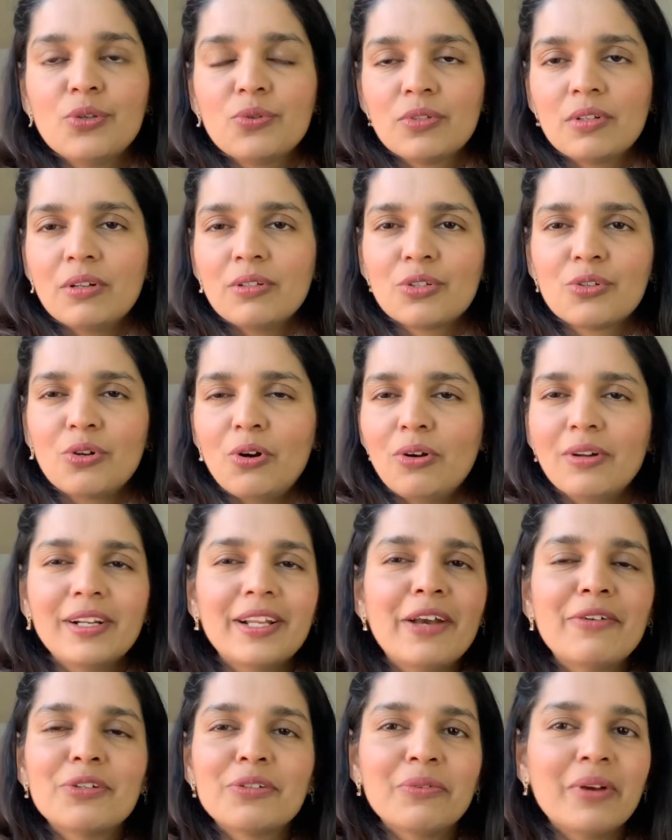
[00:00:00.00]
use not
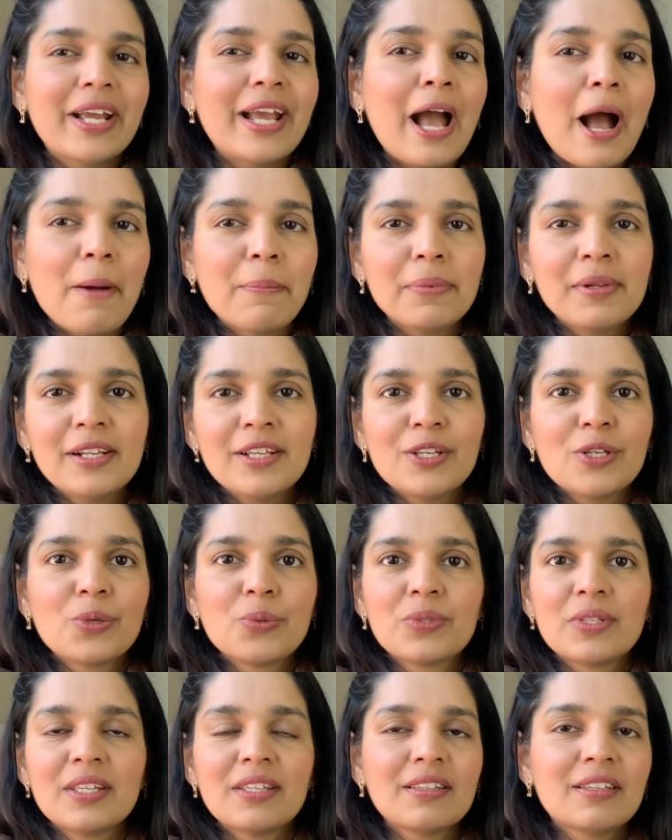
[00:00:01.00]
strongly I was very happily
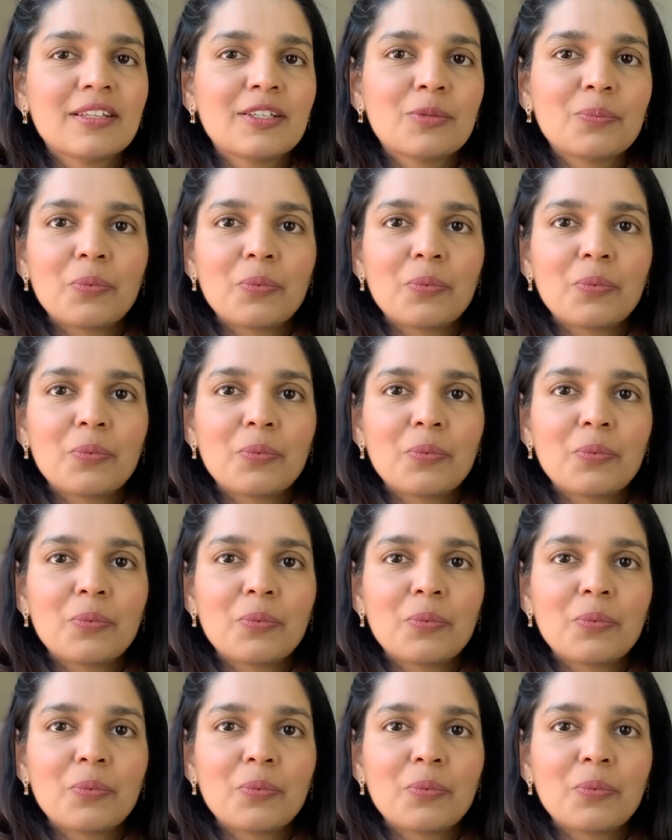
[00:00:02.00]
using this